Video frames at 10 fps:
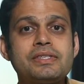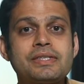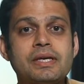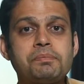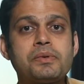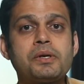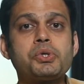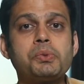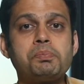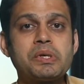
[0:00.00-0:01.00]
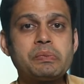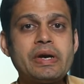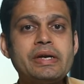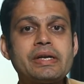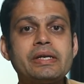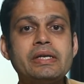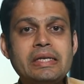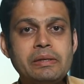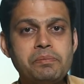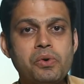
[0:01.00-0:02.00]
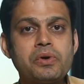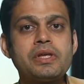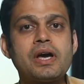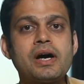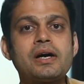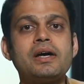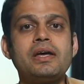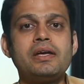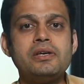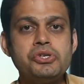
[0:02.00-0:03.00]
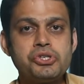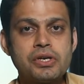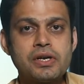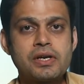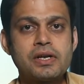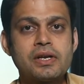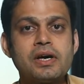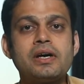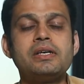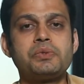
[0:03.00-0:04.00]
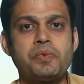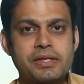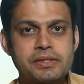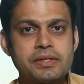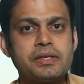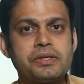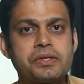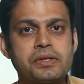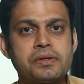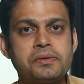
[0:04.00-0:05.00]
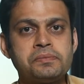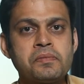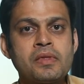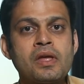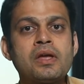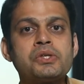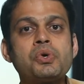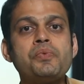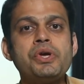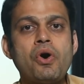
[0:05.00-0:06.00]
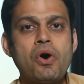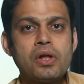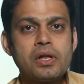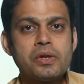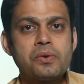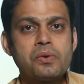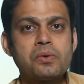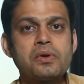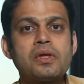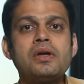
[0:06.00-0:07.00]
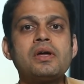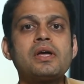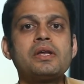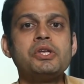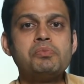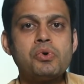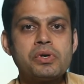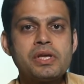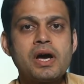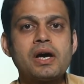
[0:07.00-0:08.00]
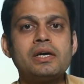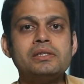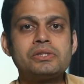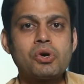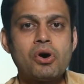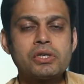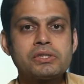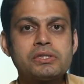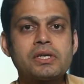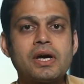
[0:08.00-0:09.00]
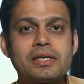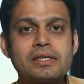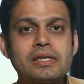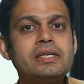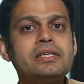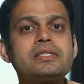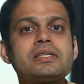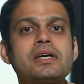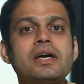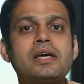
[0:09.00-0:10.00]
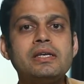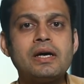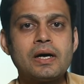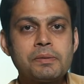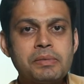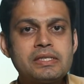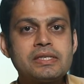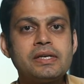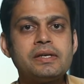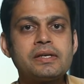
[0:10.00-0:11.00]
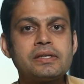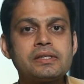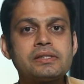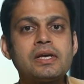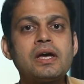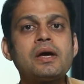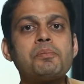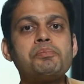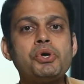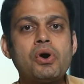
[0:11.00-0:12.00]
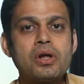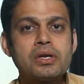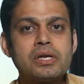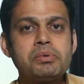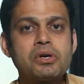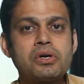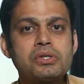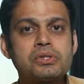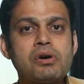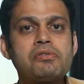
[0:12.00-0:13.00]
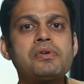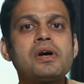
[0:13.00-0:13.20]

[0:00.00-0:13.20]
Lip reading: step to prevent pneumonia in children is vaccination. So we all know pneumonia is caused, at least in urban centers, purely because of